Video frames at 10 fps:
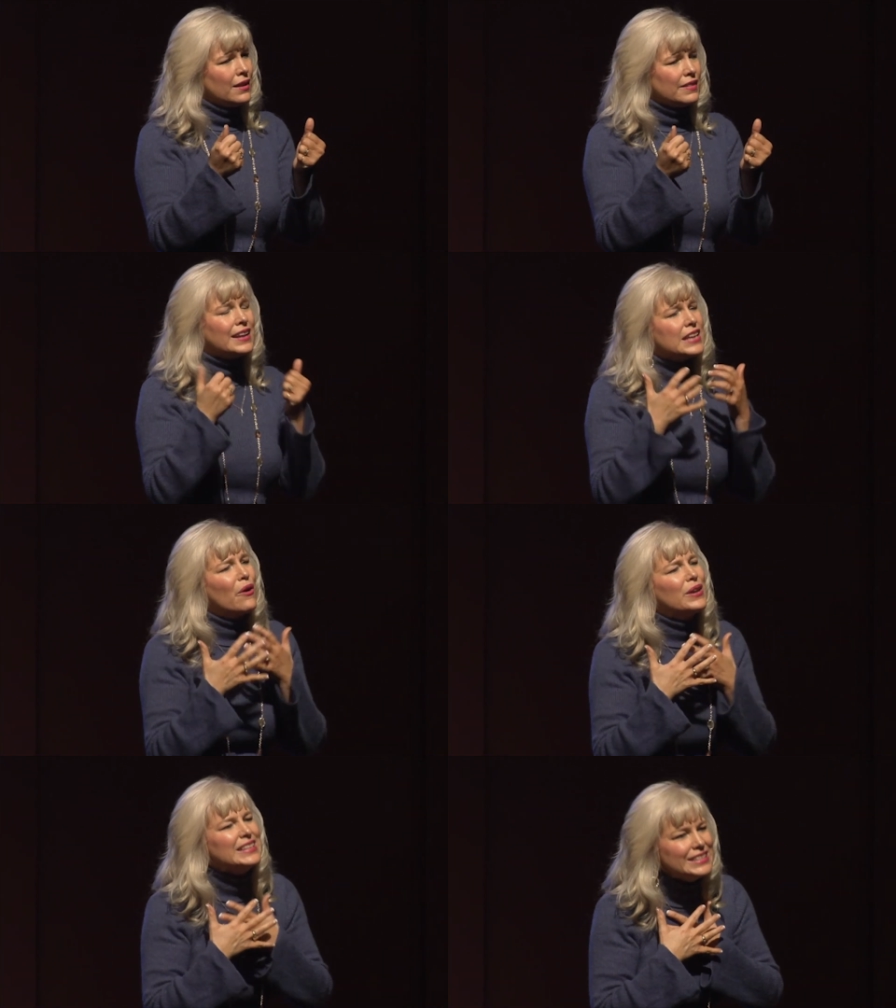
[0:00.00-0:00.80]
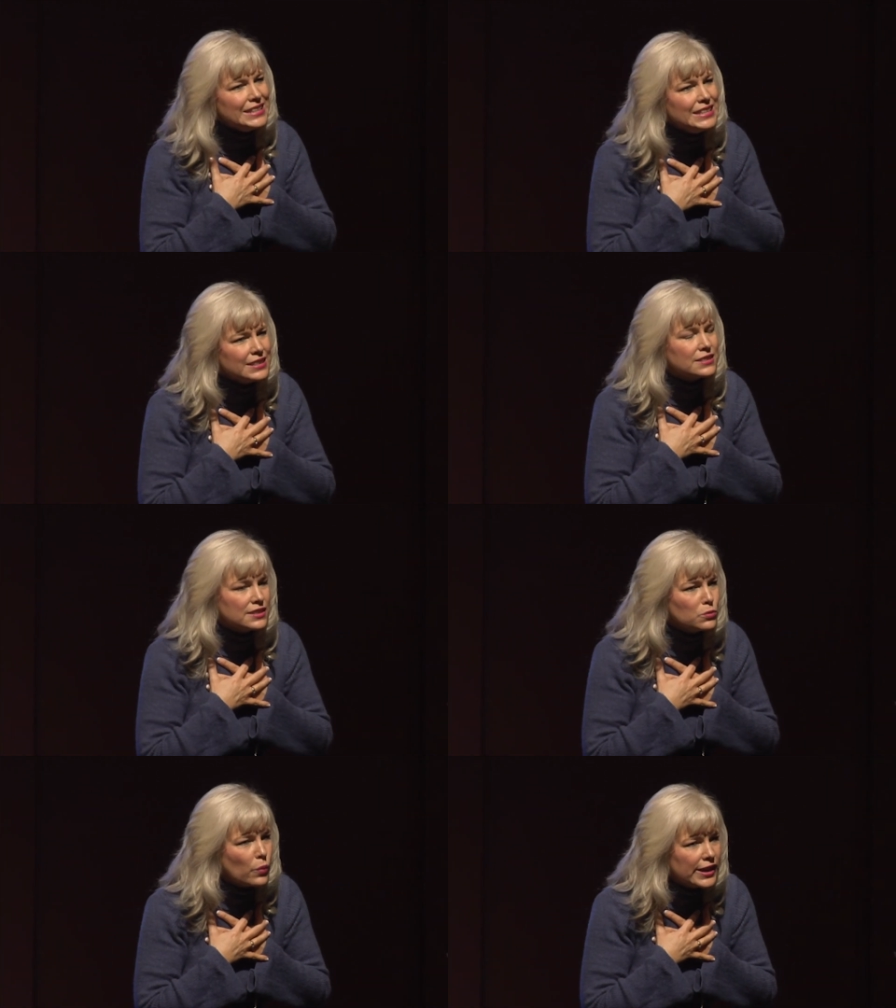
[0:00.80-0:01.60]
That's how he sees us,
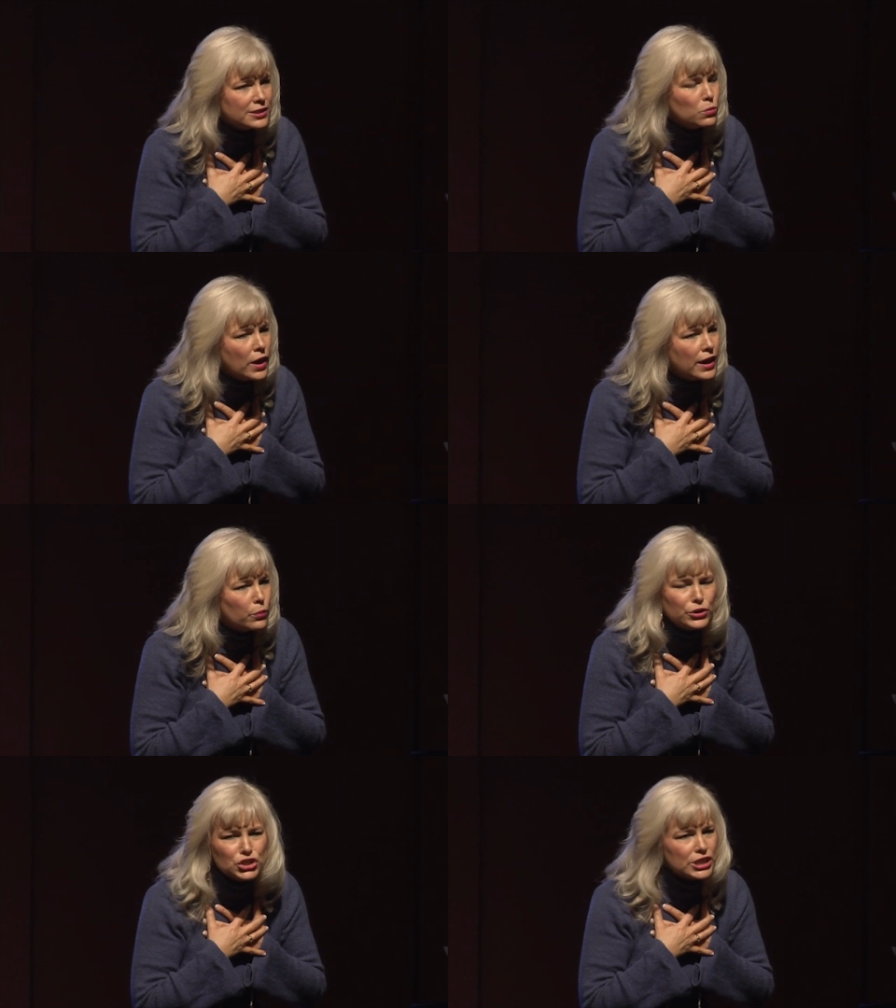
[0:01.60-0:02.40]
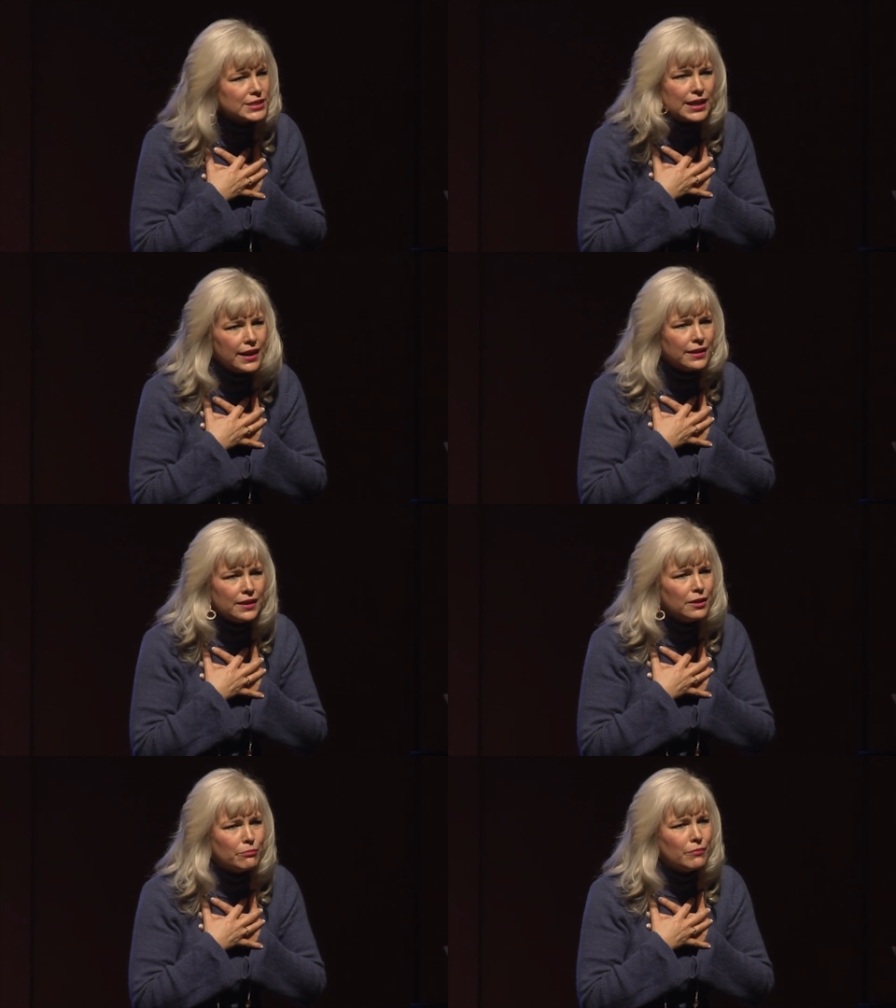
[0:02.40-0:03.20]
because guess what? We're just like
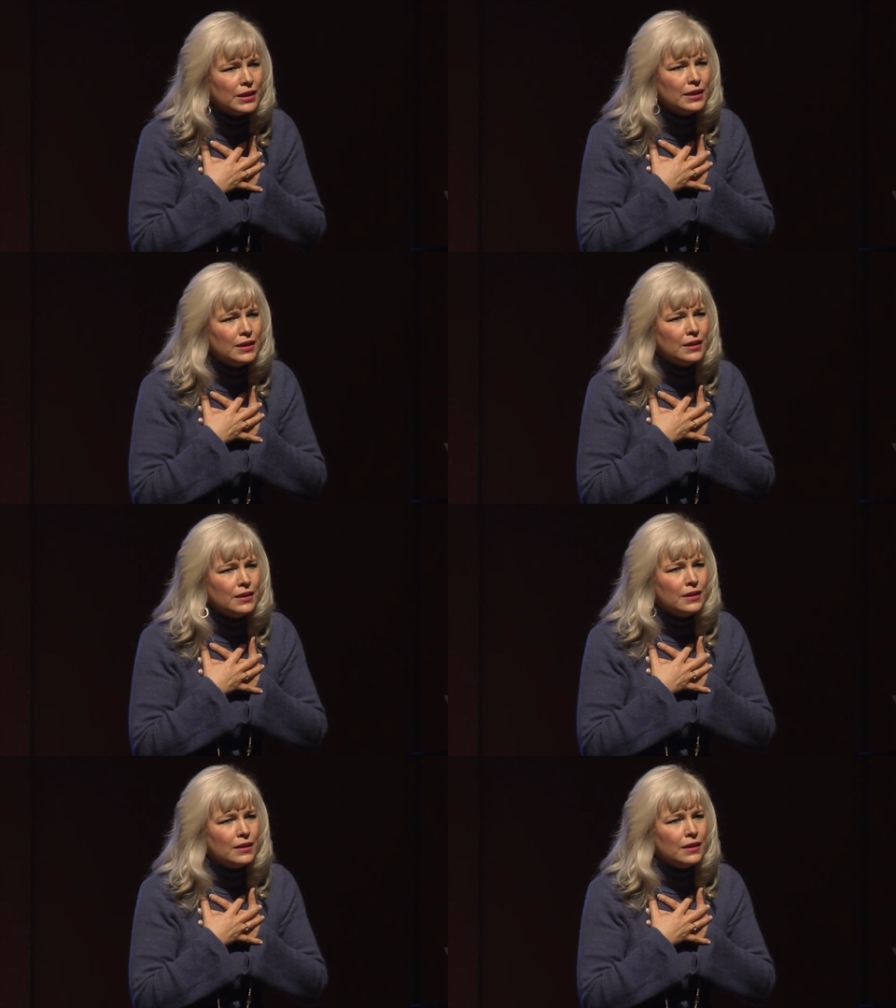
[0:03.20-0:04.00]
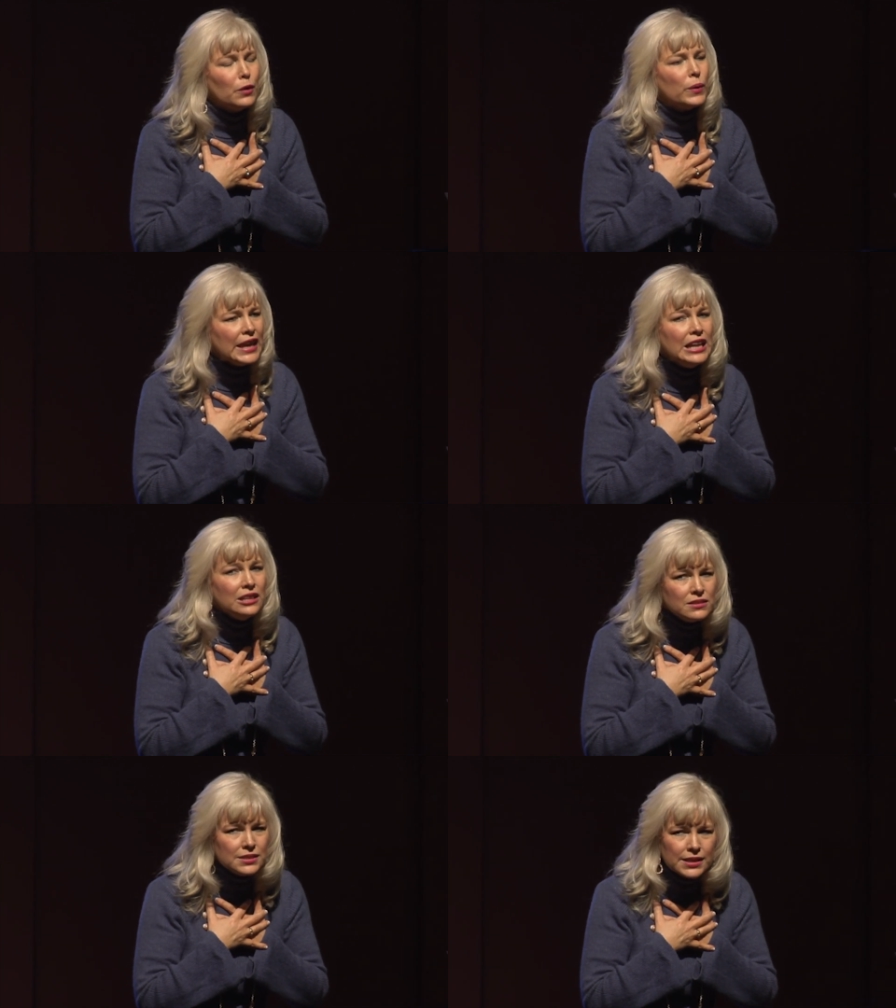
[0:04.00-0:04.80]
him. And when he
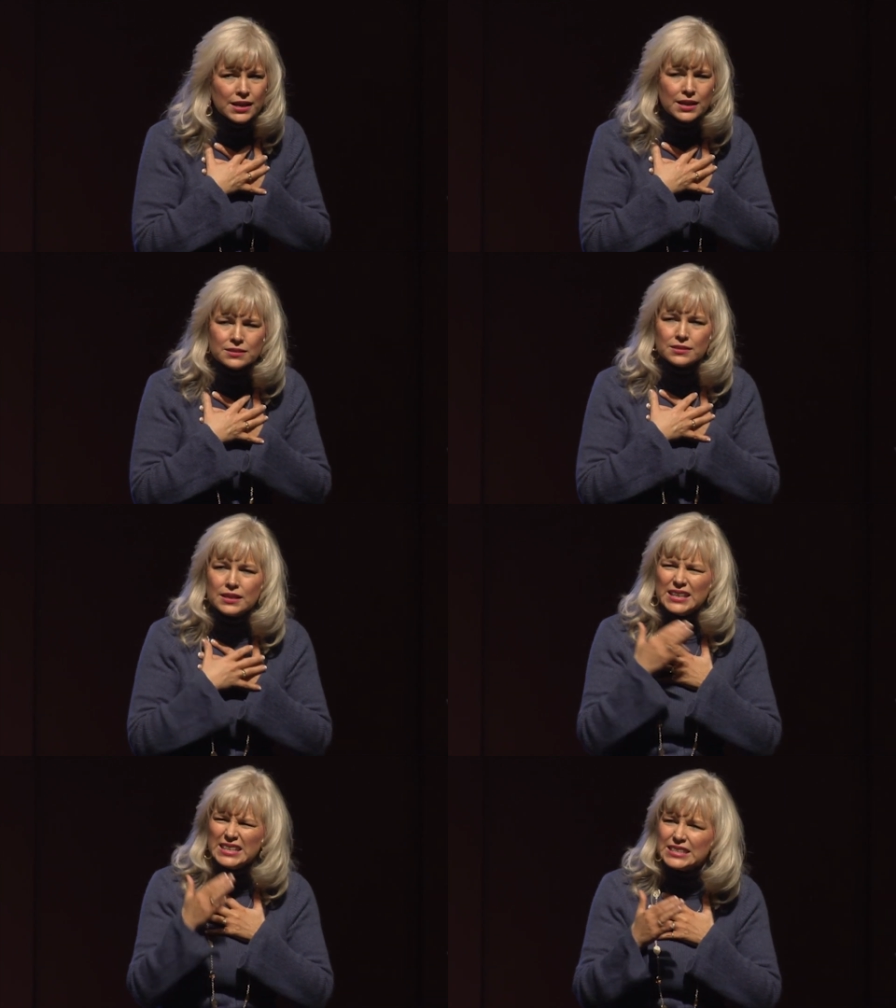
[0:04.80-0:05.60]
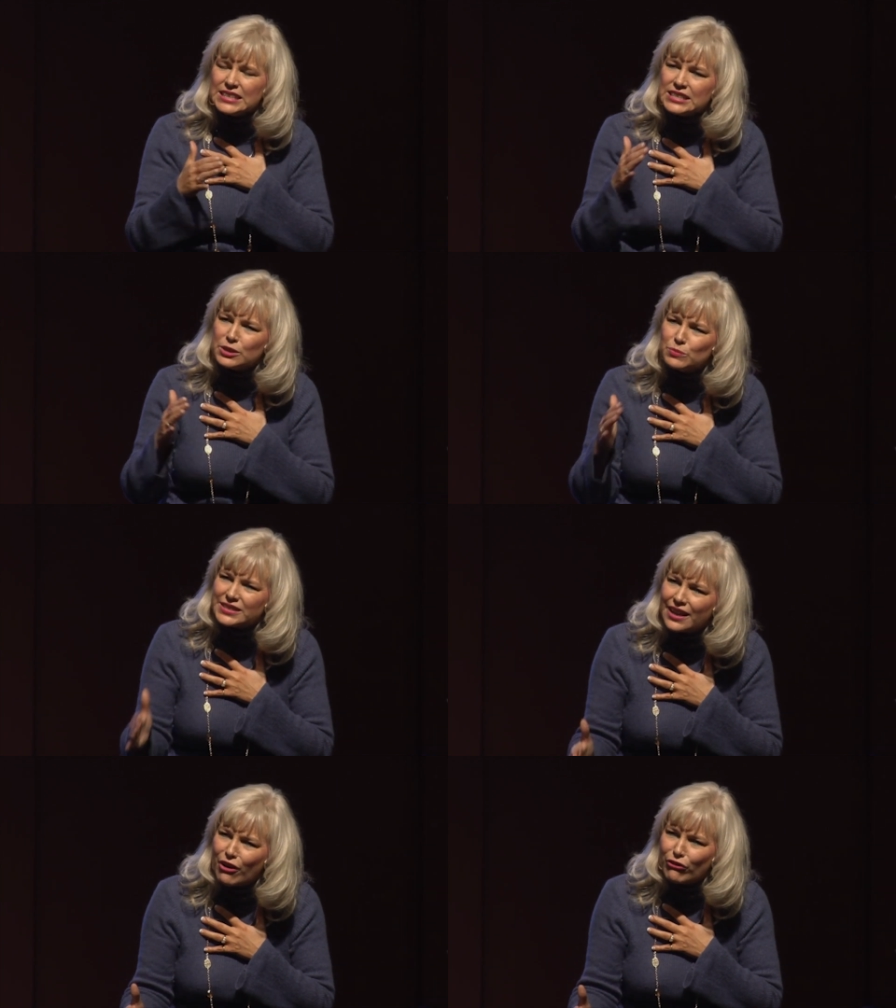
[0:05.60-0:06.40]
looks at us, he sees
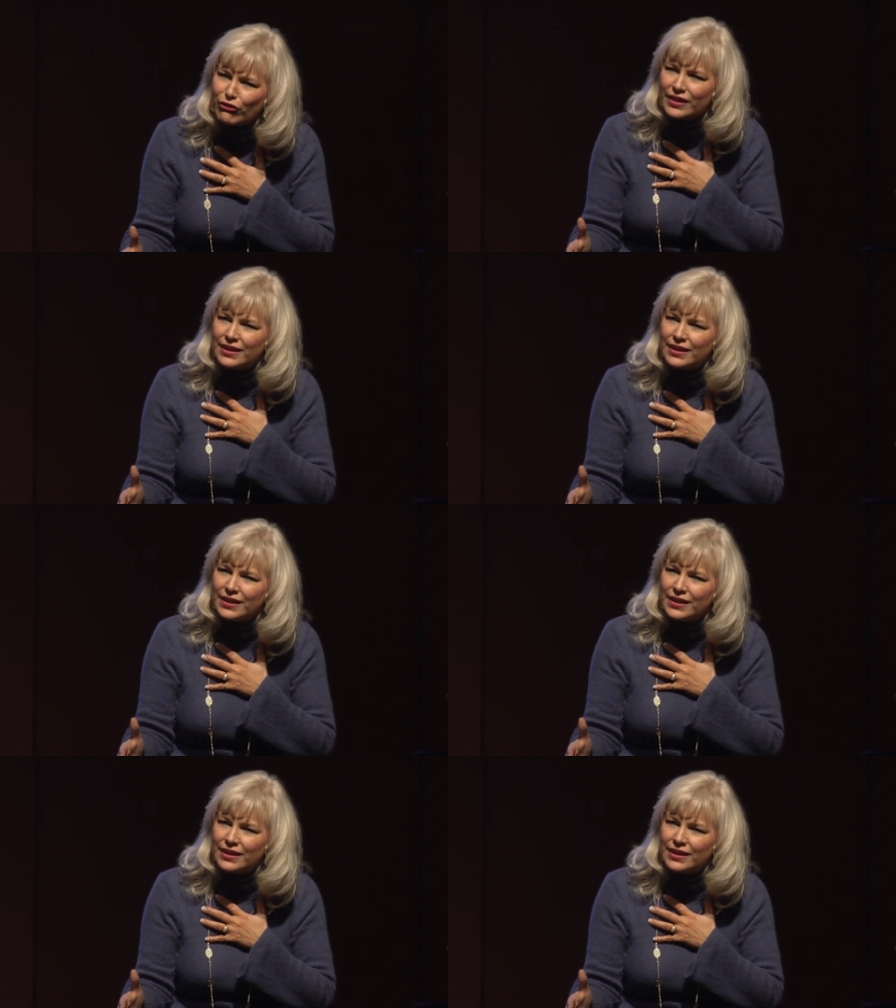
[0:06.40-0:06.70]
himself.